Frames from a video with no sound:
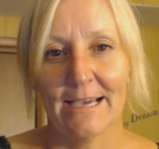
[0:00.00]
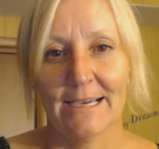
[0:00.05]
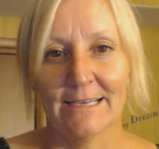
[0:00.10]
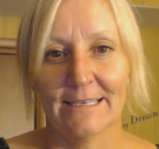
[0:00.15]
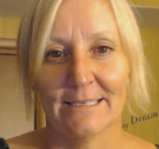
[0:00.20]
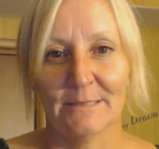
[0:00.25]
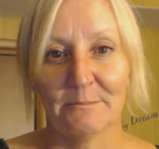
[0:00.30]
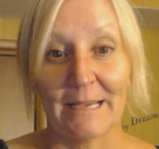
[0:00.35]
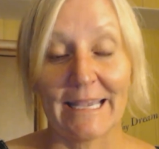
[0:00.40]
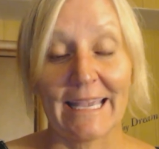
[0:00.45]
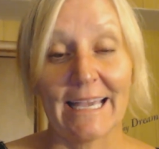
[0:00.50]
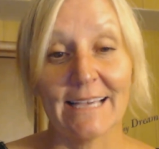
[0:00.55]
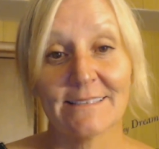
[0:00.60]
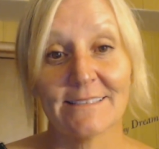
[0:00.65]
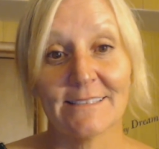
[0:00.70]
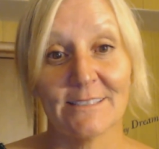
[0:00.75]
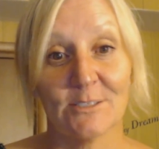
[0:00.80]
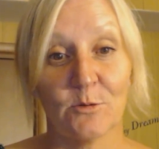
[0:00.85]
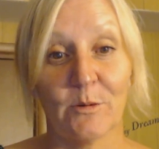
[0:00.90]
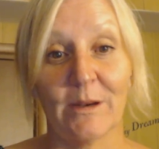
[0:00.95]
I
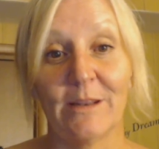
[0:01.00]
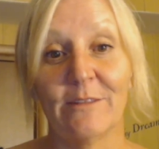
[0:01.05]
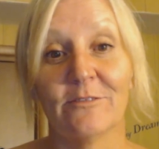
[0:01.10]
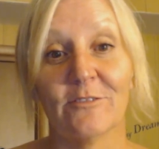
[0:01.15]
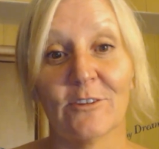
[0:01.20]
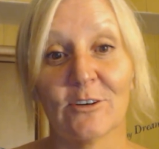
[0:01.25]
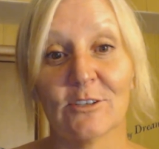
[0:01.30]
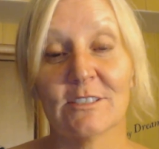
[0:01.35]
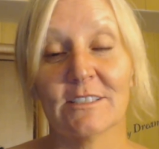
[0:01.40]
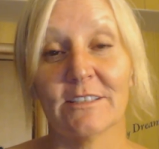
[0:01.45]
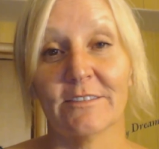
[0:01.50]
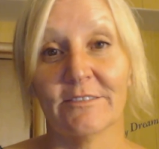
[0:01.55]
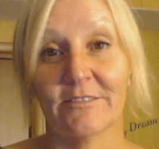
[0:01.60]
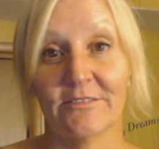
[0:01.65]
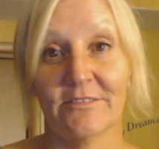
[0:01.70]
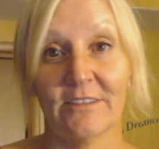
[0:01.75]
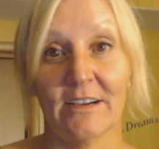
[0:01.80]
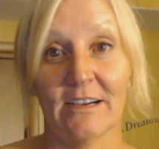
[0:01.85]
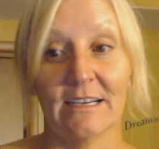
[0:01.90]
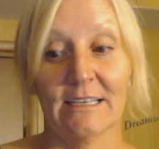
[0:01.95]
guess the 21st
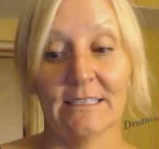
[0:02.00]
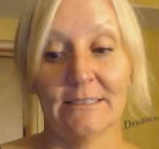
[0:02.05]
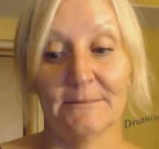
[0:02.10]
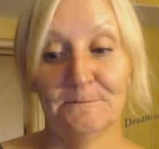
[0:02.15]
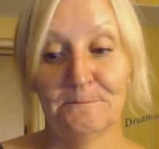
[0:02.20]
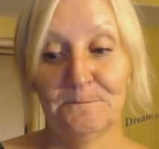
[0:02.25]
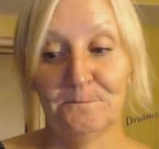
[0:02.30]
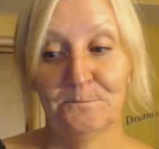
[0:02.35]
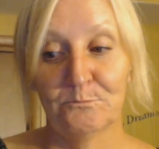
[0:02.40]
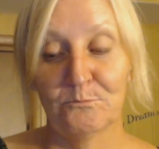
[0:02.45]
of